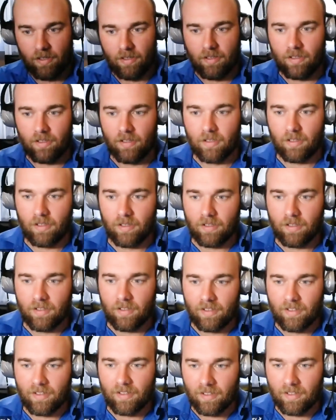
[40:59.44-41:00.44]

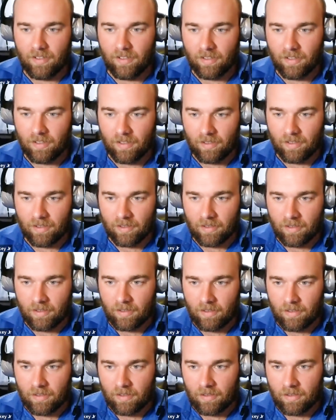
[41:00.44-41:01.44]

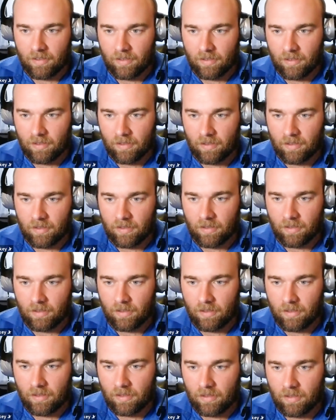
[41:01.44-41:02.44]

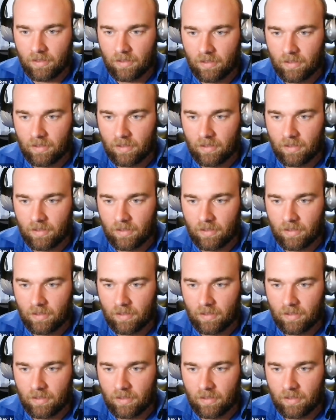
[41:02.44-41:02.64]
(not speaking)